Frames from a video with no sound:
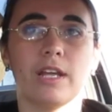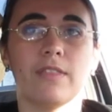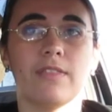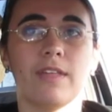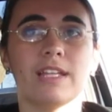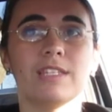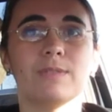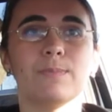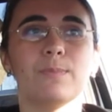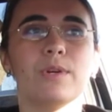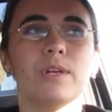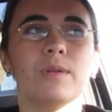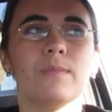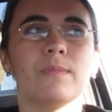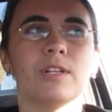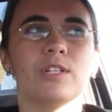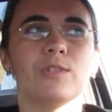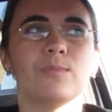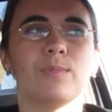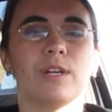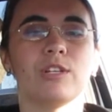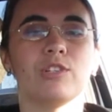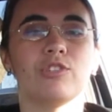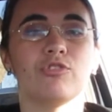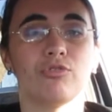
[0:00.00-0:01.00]
And that's pretty
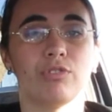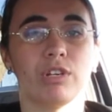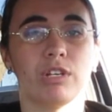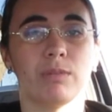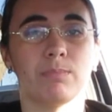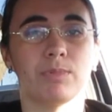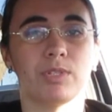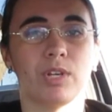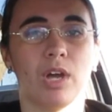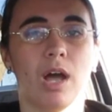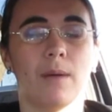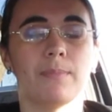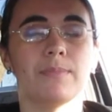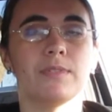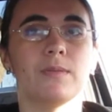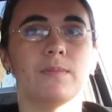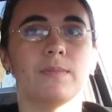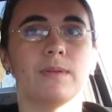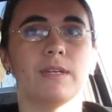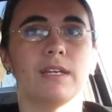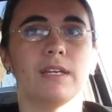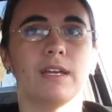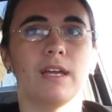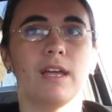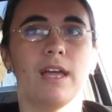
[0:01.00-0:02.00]
much my dream job, to
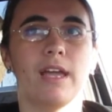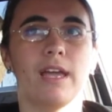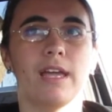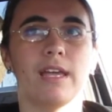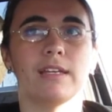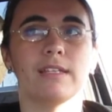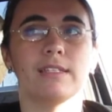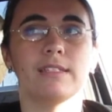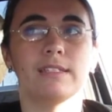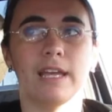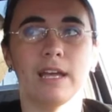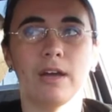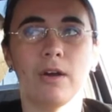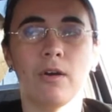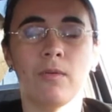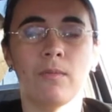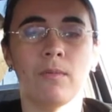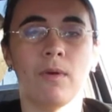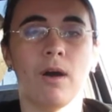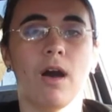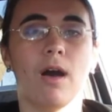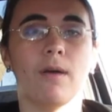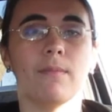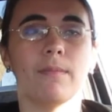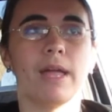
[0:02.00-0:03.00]
be a stay-at-home
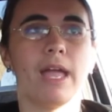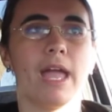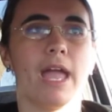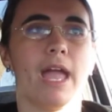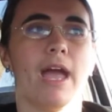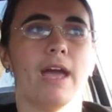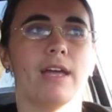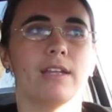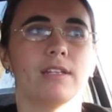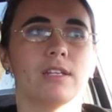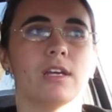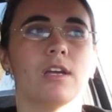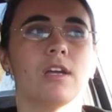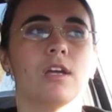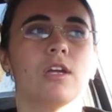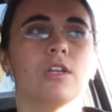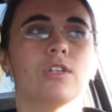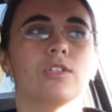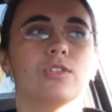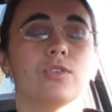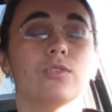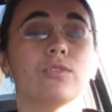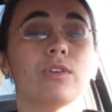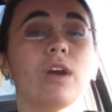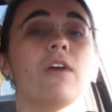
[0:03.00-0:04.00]
mom and
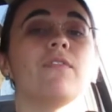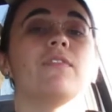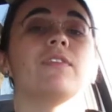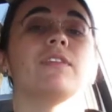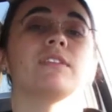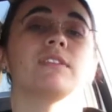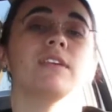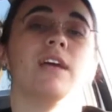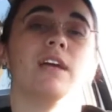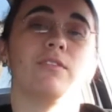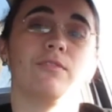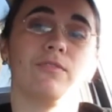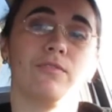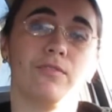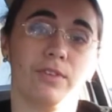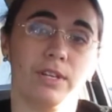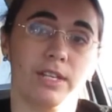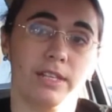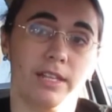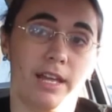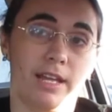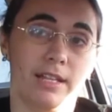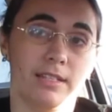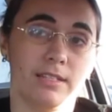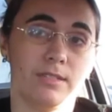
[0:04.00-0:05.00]
do graphic design
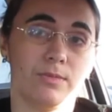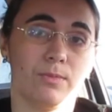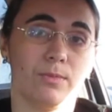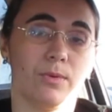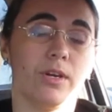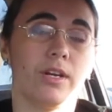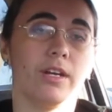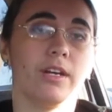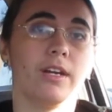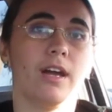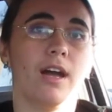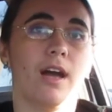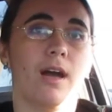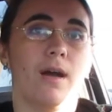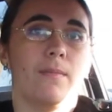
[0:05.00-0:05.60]
freelance work